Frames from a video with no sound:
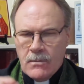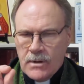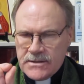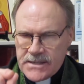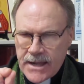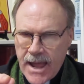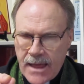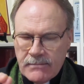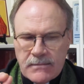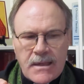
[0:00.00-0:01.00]
Once
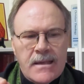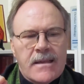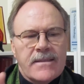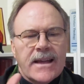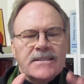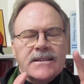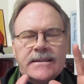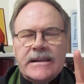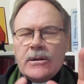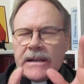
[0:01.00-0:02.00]
again, that's
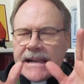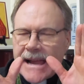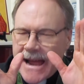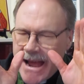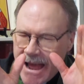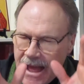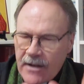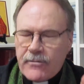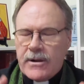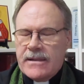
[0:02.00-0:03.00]
nearly
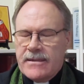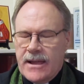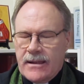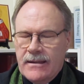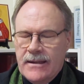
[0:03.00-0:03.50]
everything